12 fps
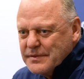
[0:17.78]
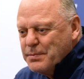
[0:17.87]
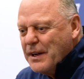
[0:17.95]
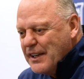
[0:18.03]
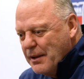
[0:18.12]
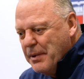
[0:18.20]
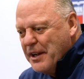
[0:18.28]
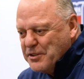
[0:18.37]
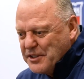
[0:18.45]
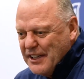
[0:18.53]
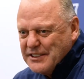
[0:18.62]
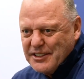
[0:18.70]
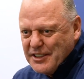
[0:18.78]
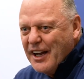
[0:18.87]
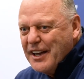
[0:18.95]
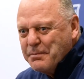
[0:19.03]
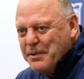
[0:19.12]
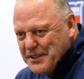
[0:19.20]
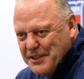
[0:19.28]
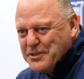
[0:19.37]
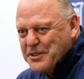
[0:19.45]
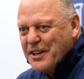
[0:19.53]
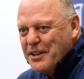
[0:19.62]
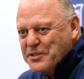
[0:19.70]
Probably a better chance he's not, but there's
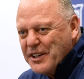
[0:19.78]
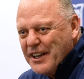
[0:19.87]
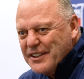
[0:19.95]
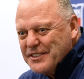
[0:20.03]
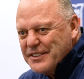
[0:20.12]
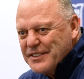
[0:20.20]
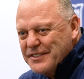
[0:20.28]
still a chance.